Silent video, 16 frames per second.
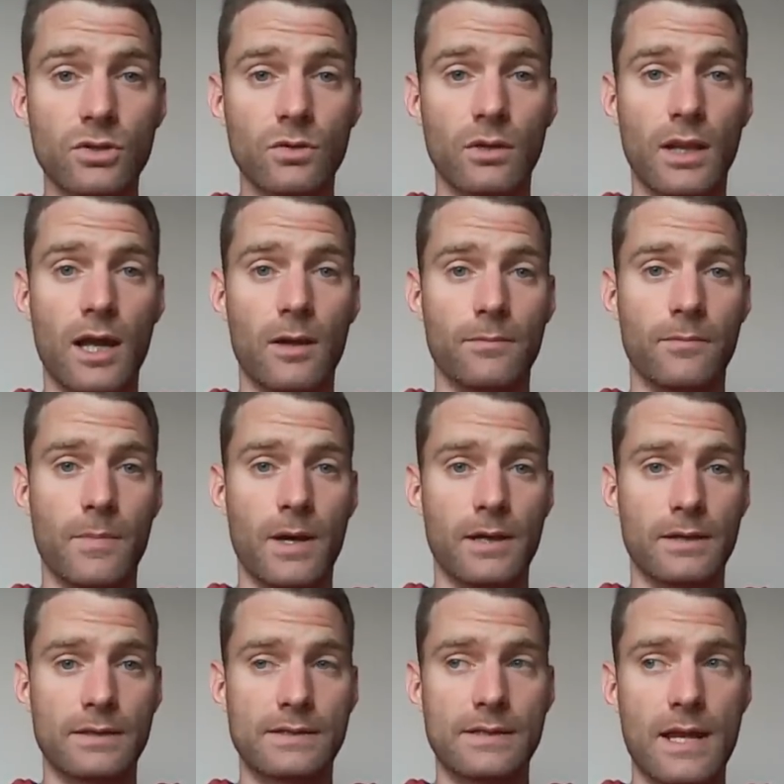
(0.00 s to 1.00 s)
It will help them
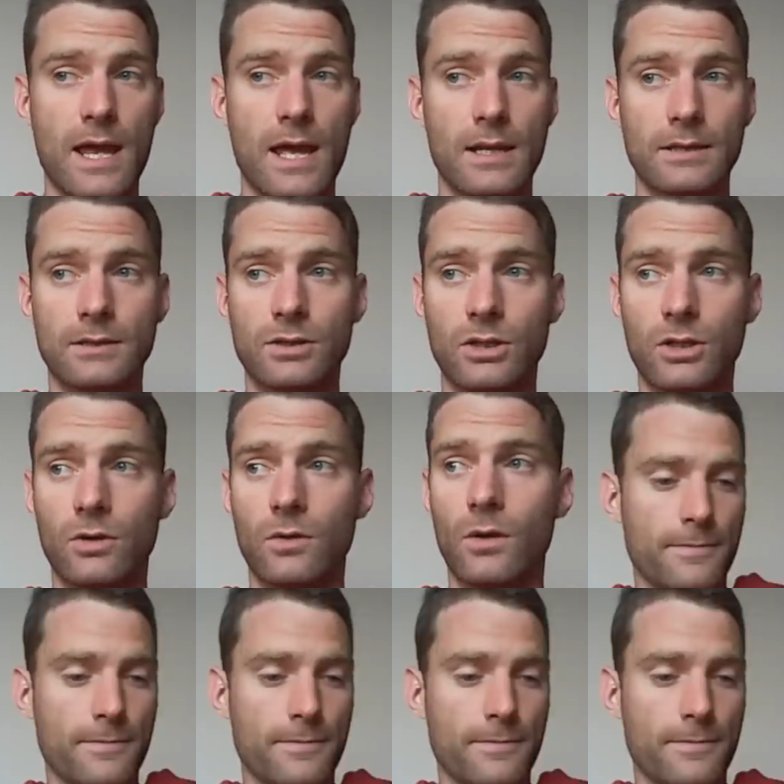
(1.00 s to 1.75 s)
understand you.